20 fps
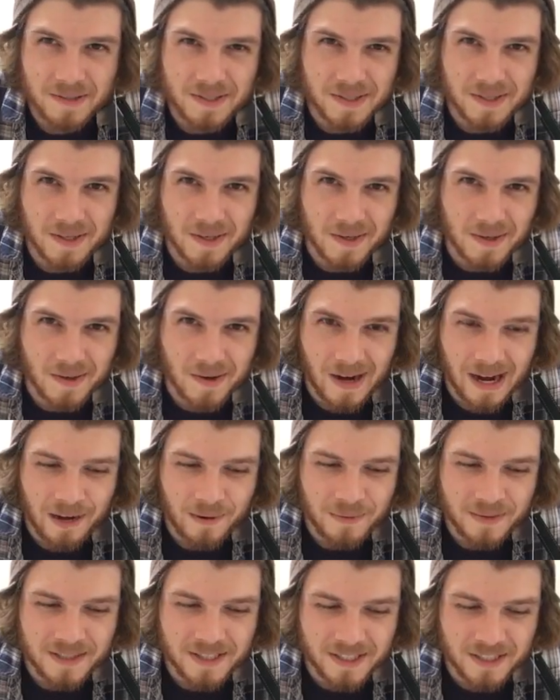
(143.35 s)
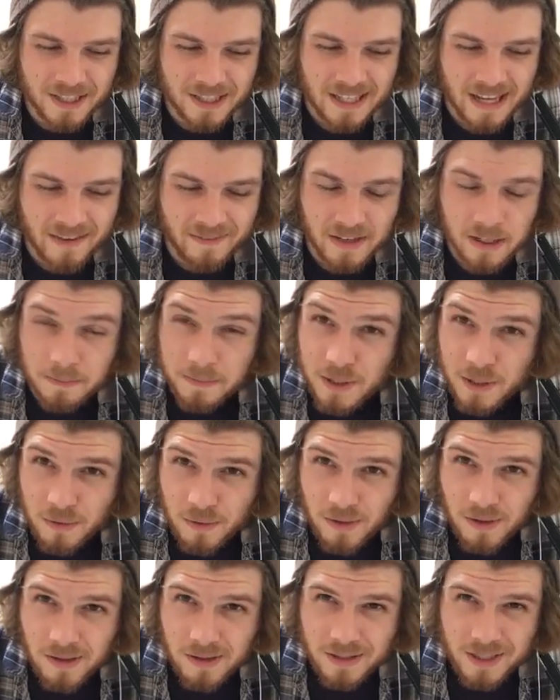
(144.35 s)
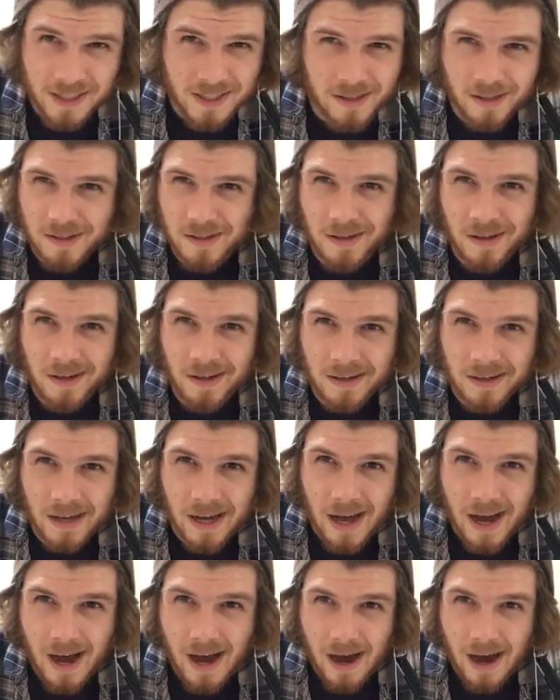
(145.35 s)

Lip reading: So I wouldn't suggest having them too long, just a little long.